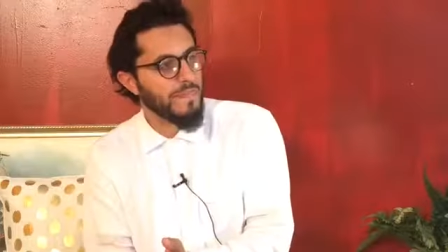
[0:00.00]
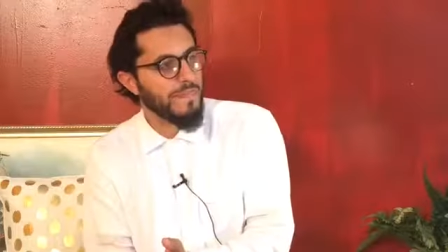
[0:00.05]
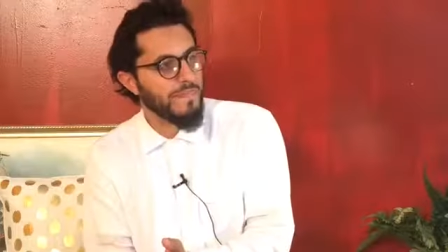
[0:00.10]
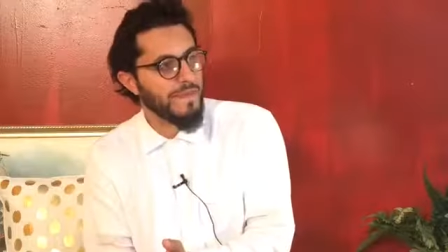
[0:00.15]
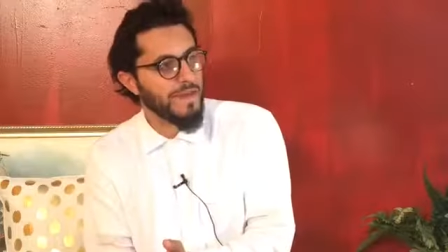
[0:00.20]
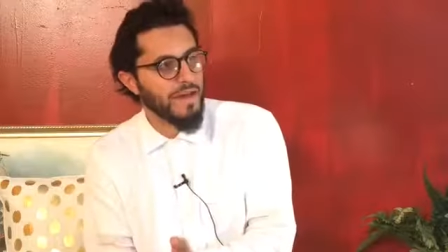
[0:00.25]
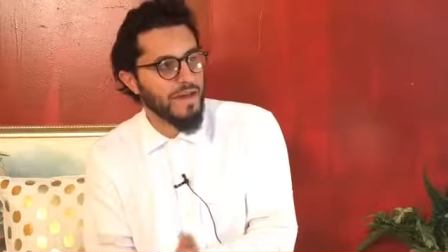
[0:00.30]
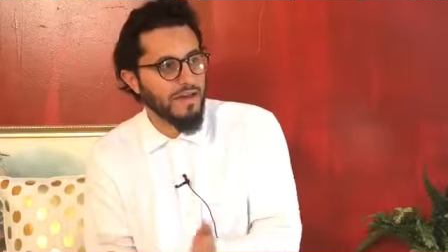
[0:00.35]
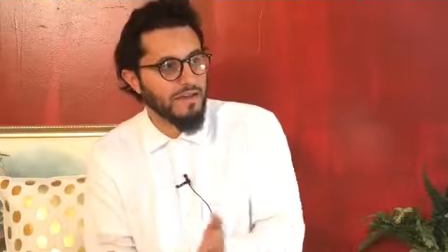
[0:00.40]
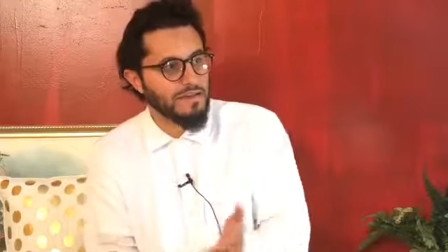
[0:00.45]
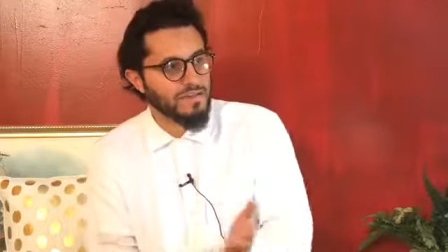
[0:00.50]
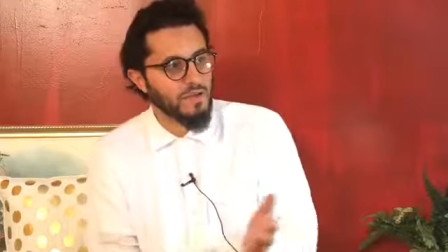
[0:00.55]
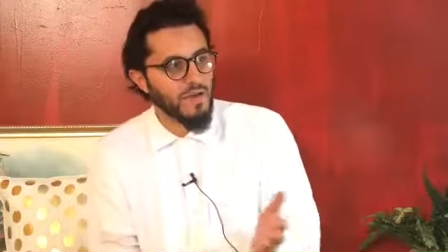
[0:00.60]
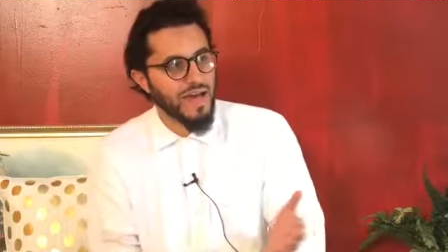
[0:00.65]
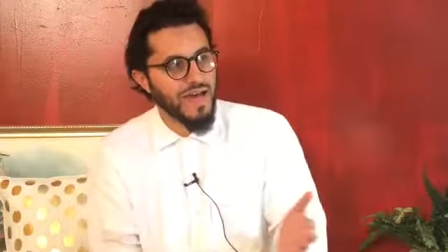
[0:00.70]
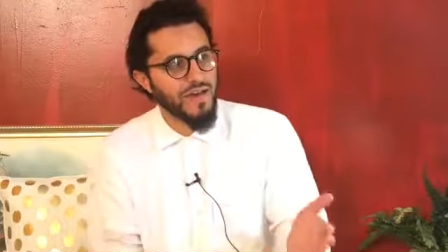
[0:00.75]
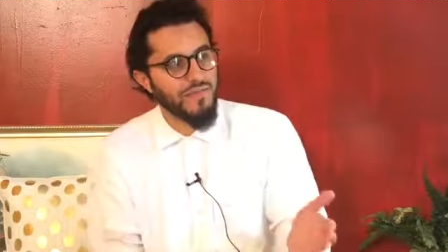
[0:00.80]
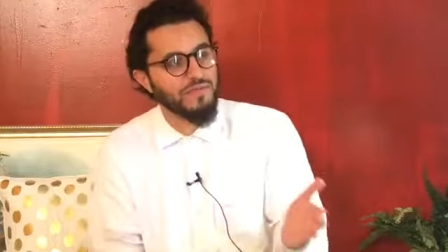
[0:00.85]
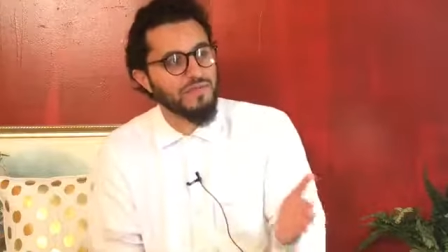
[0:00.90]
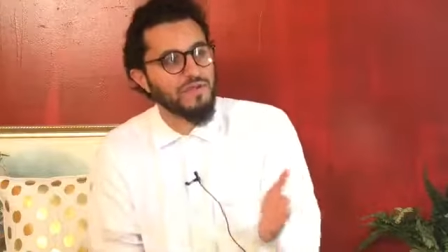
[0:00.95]
Uh, so
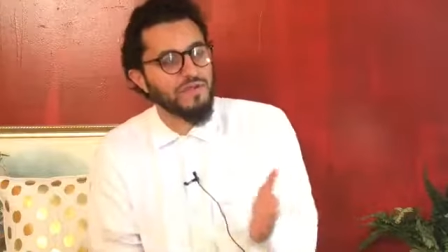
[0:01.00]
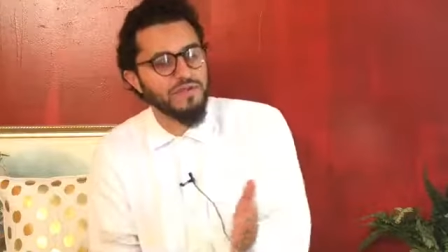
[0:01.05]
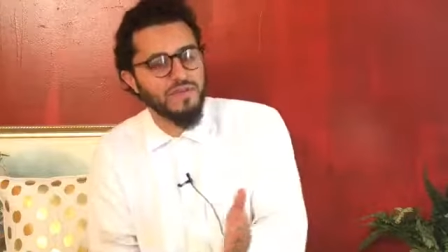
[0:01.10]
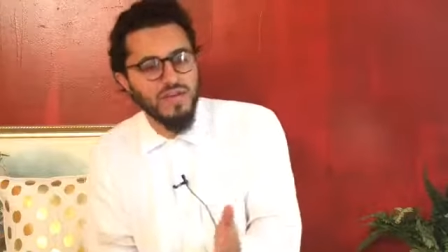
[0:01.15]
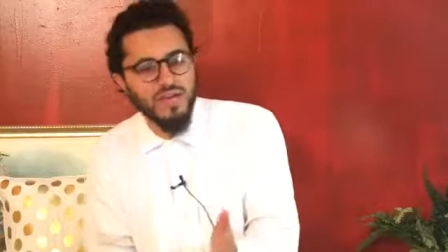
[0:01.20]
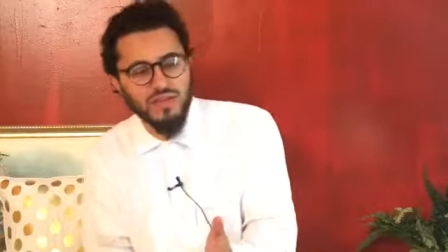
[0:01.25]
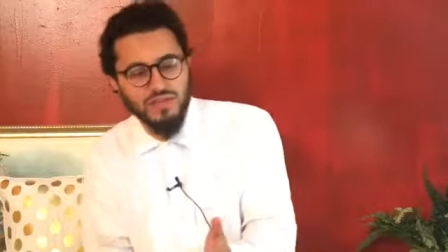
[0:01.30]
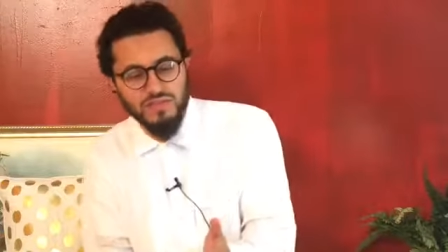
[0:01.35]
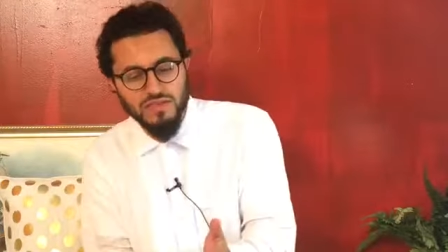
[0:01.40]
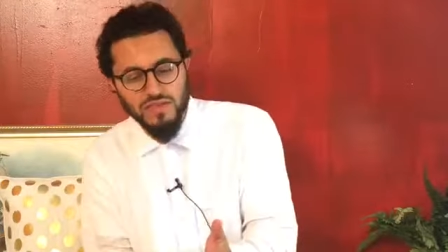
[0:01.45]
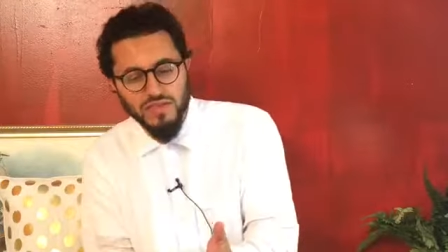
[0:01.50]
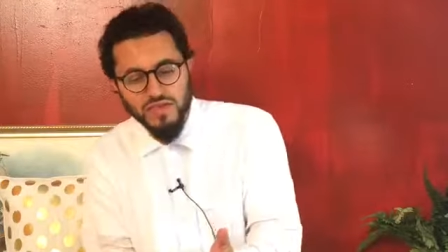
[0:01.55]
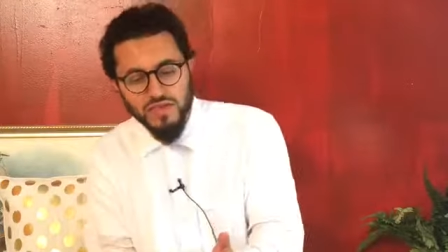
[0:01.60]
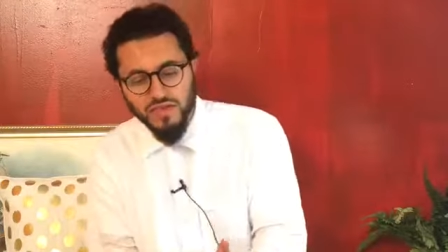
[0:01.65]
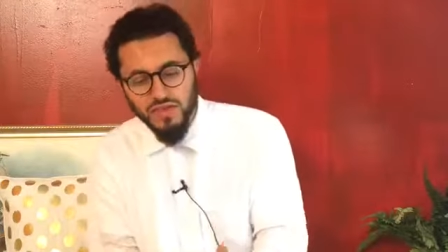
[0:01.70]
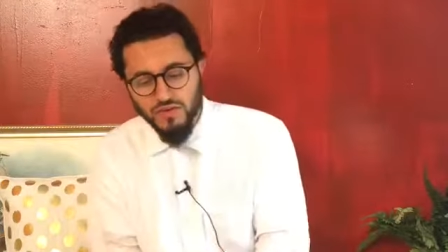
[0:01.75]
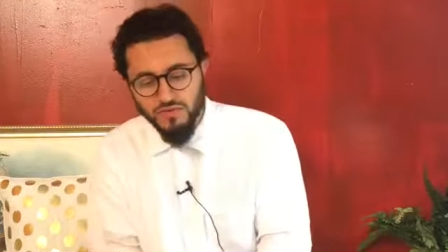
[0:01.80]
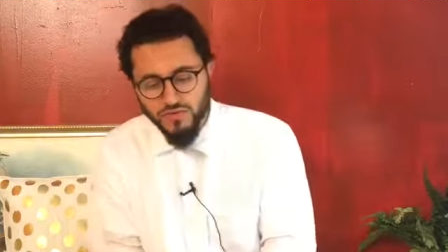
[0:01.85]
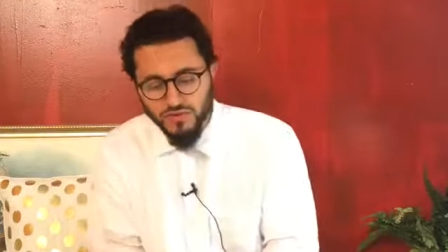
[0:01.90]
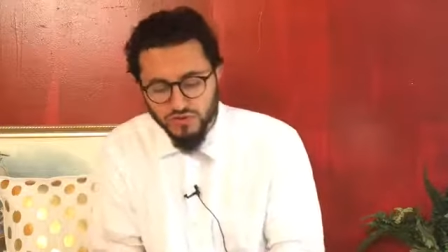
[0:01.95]
after death,
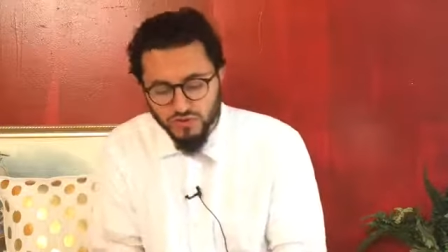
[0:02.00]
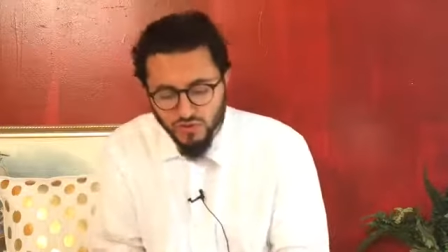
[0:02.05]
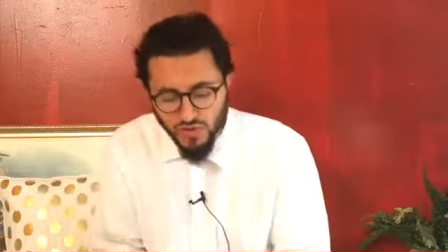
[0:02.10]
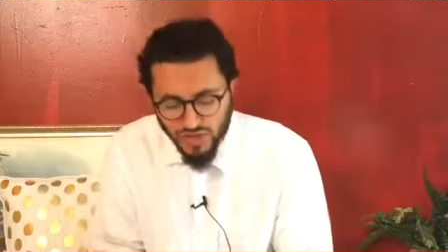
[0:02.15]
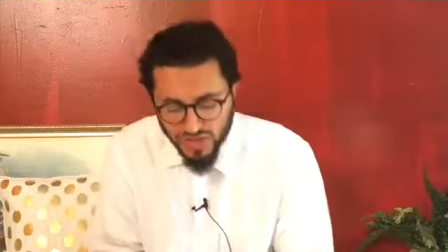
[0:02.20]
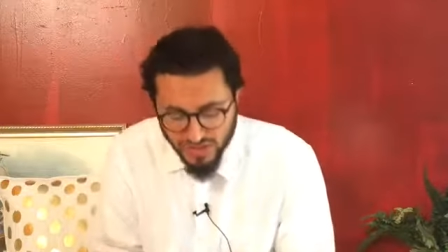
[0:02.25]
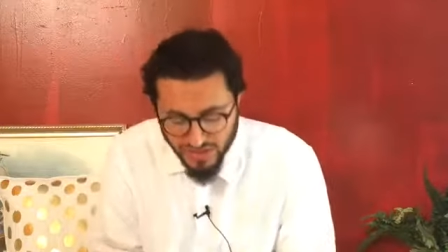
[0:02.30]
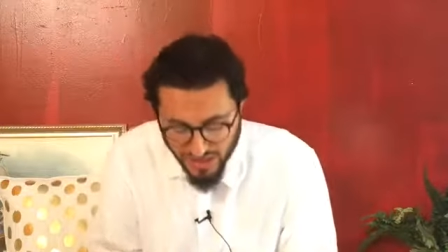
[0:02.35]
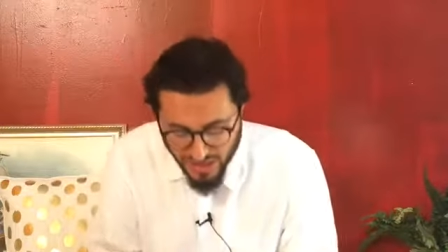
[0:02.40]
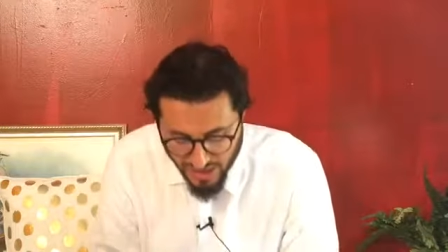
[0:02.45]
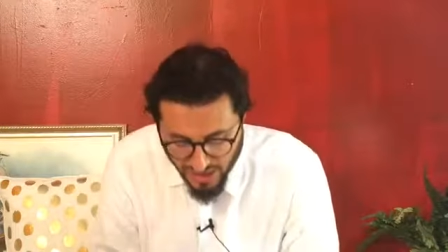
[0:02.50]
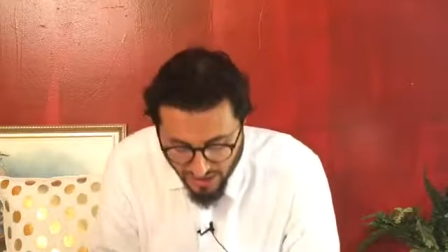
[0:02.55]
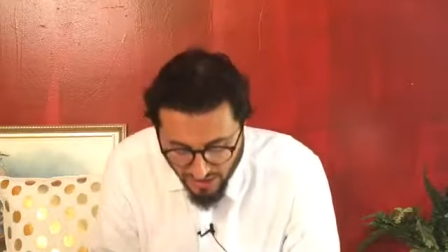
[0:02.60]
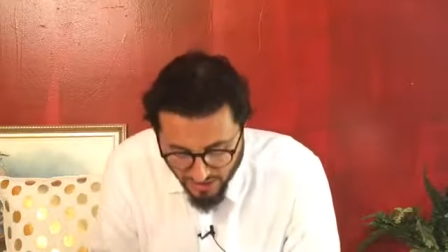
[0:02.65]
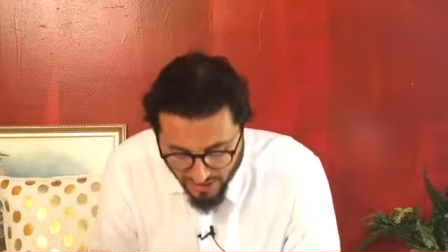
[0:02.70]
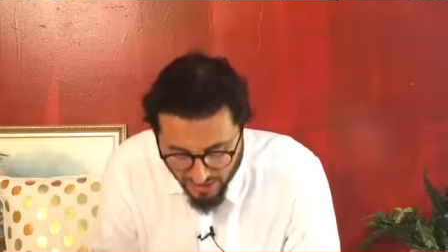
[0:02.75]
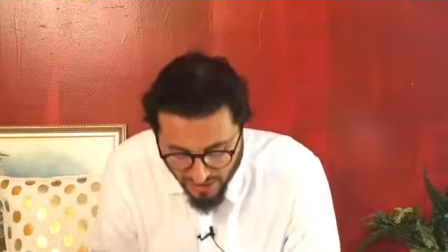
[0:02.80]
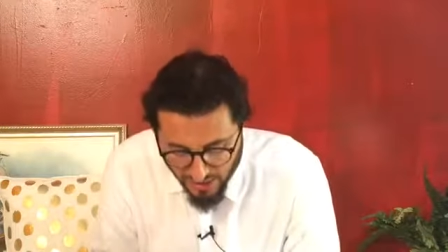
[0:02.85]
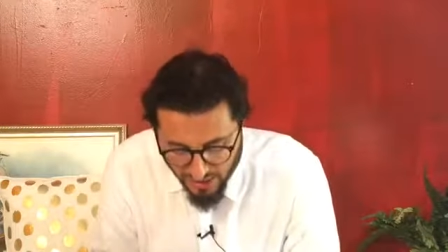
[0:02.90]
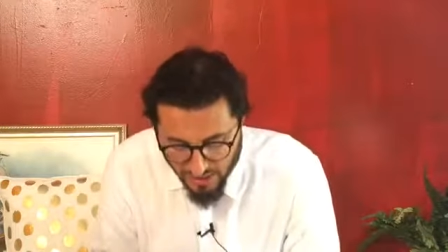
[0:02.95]
if the
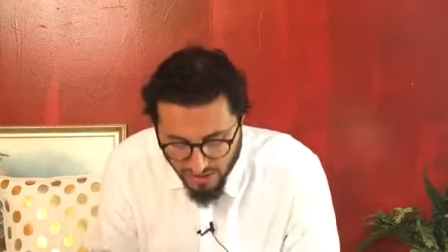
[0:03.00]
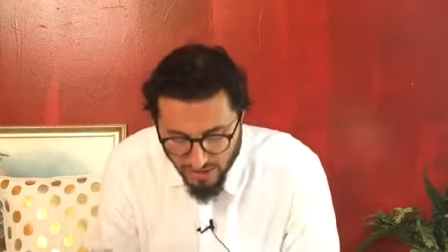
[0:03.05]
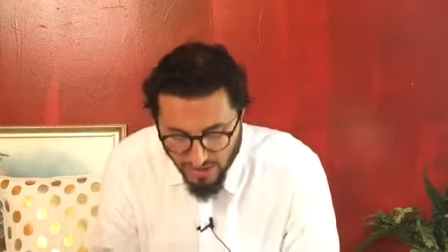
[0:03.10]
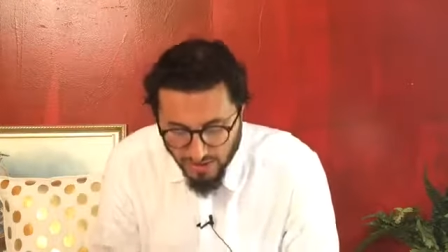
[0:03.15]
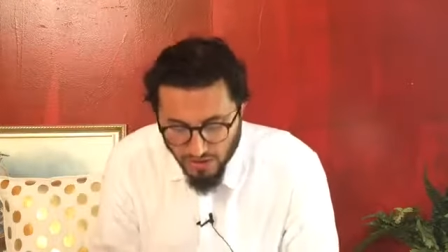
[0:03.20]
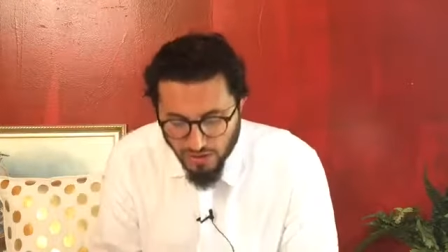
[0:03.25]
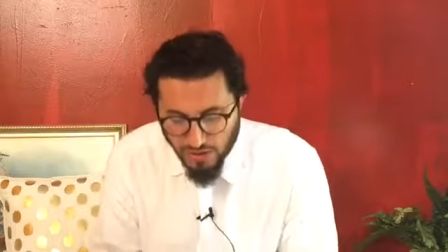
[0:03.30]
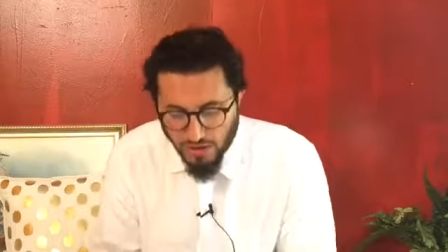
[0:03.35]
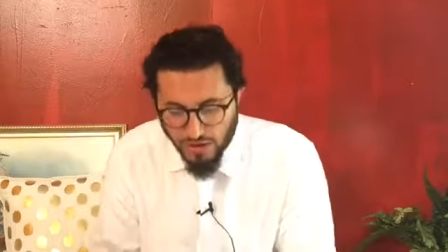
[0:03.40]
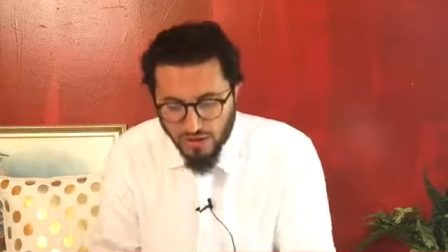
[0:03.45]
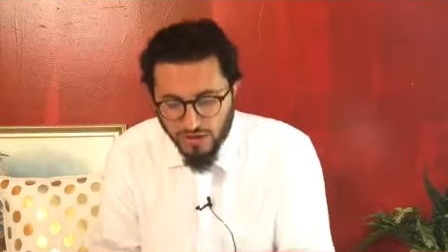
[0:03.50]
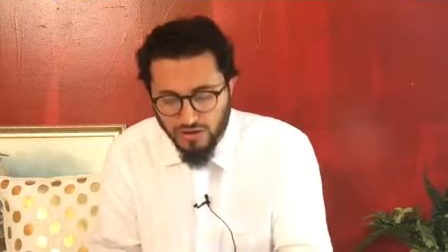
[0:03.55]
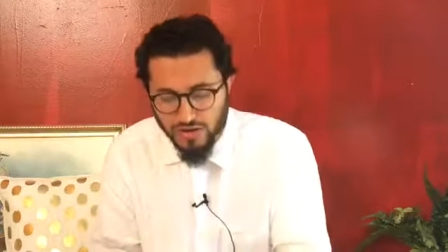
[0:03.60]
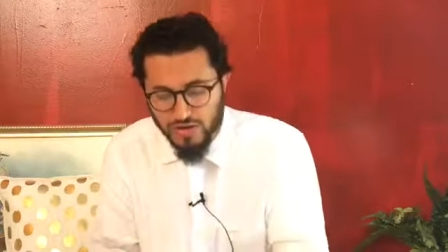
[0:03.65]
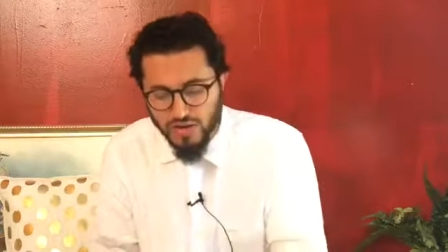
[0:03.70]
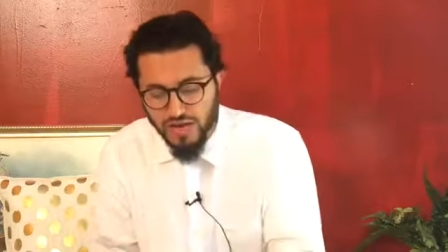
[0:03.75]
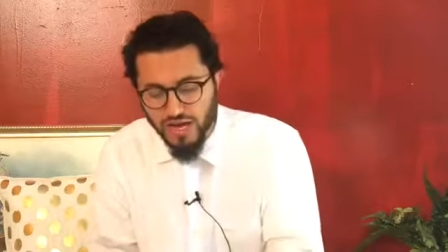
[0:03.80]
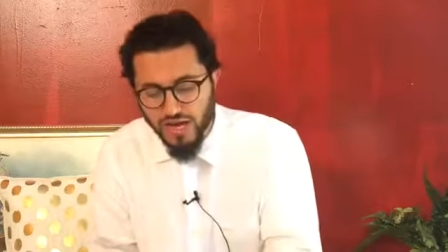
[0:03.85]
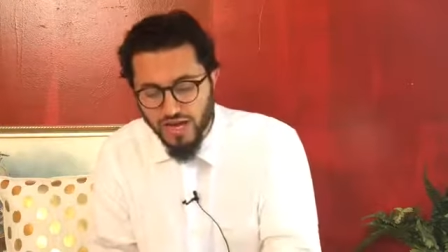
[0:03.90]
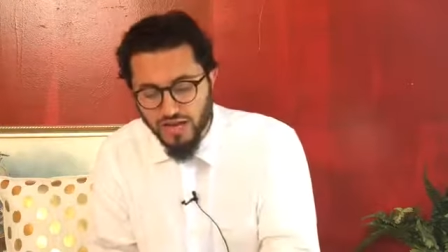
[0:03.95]
shuhada are
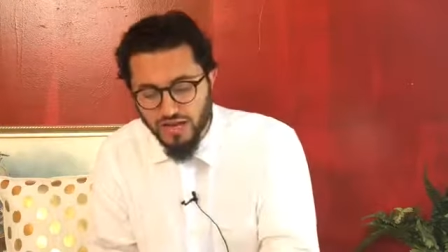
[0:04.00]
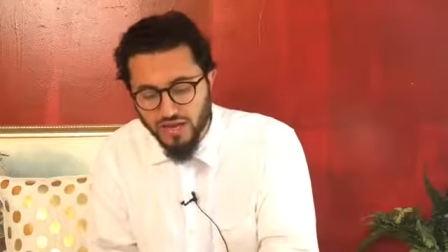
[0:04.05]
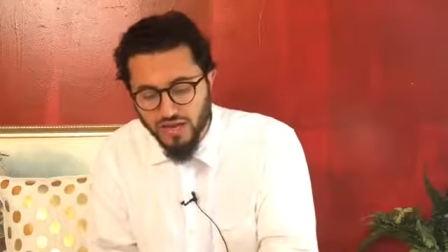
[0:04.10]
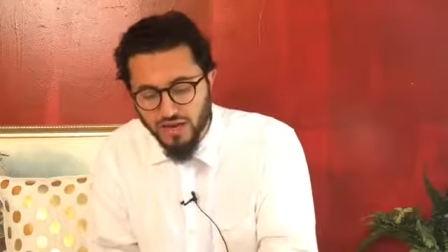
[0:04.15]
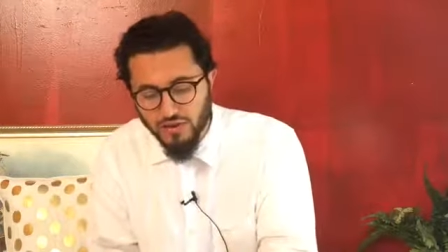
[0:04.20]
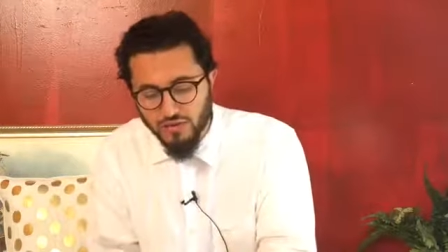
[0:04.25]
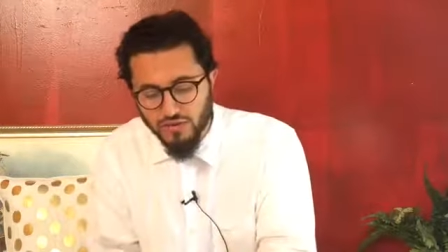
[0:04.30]
ahya'un